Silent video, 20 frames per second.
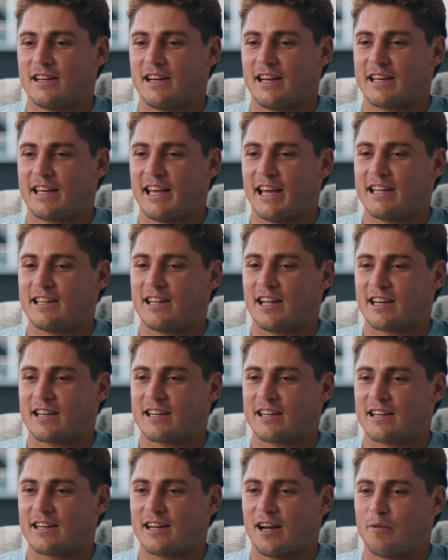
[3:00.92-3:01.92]
again,
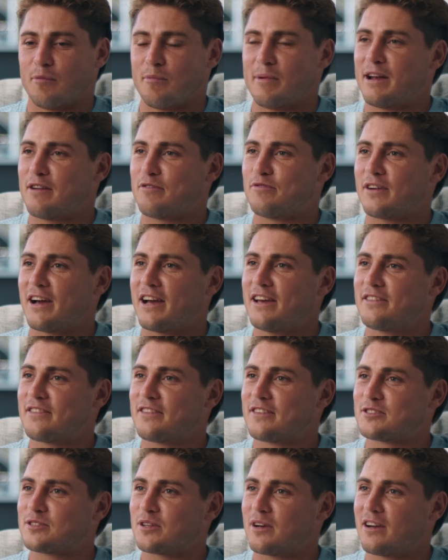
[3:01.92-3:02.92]
like, I'm a man of faith,
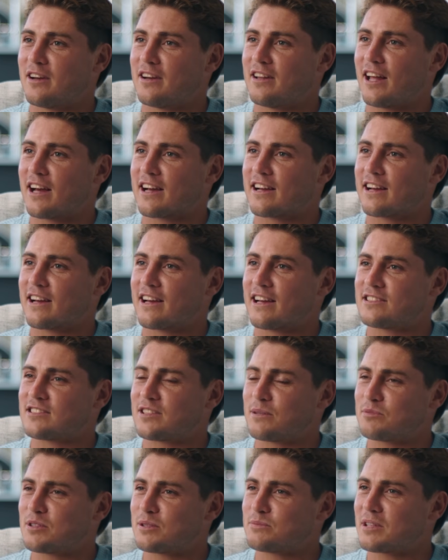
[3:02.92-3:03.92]
so like
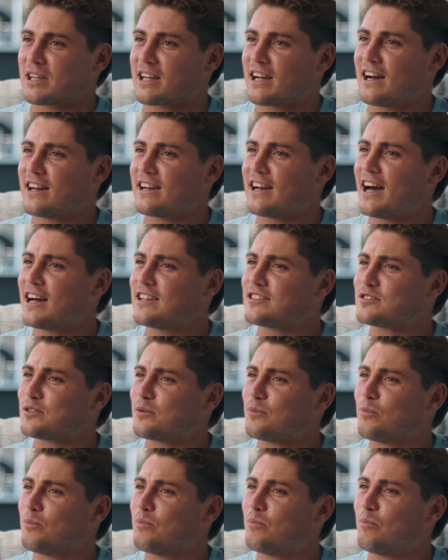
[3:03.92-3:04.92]
sometimes I can't answer
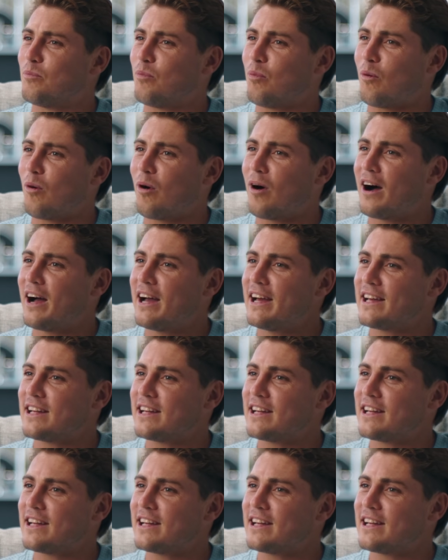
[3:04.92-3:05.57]
why.